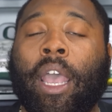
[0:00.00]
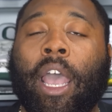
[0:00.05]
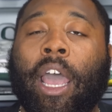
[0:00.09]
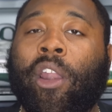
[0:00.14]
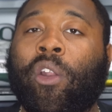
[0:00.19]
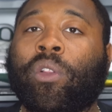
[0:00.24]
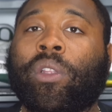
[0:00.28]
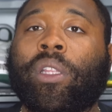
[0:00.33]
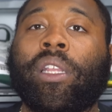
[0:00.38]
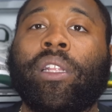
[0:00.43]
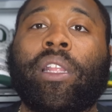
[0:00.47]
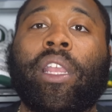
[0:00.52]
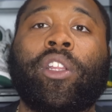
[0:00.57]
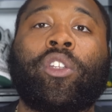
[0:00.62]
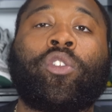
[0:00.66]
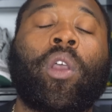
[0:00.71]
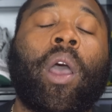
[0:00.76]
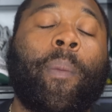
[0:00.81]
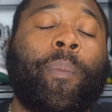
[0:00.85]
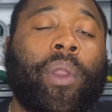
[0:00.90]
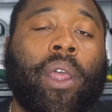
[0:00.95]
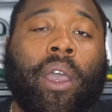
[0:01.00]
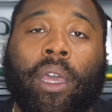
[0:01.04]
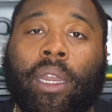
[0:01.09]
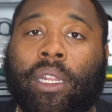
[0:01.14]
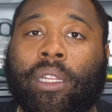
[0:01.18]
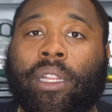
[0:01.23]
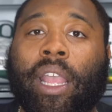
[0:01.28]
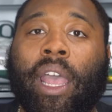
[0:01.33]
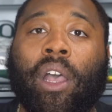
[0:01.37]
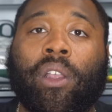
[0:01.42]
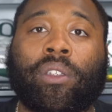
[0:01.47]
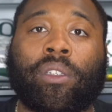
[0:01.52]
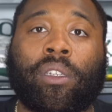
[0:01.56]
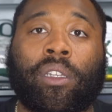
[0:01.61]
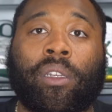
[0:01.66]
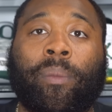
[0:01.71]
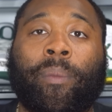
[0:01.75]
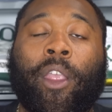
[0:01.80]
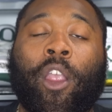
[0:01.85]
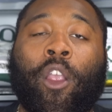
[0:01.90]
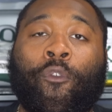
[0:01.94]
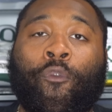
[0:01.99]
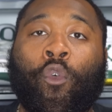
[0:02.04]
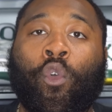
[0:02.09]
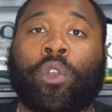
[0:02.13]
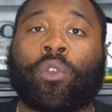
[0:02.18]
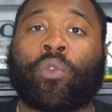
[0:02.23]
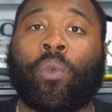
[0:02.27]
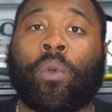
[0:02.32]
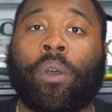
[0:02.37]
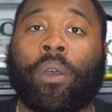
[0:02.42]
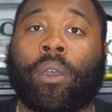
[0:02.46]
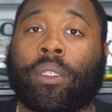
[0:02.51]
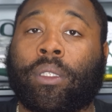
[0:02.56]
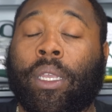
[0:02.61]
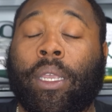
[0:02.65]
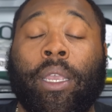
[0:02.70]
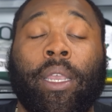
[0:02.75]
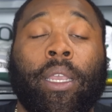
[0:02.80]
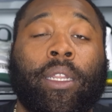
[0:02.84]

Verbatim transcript: I don't think they dropping 100,000 of them Air Force Ones.